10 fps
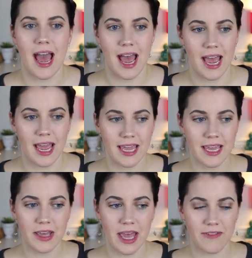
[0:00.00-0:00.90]

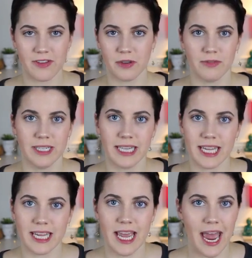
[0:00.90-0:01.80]
I feel
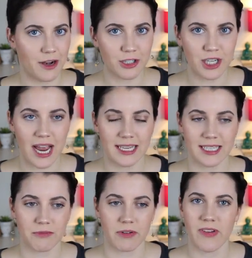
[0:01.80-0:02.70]
really
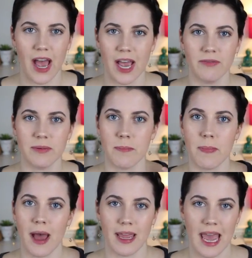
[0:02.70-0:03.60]
energized and revived
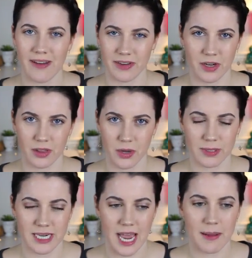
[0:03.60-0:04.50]
by having
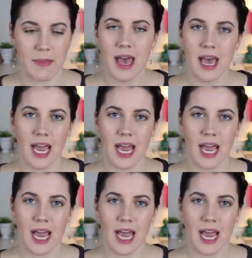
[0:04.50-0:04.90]
alone time.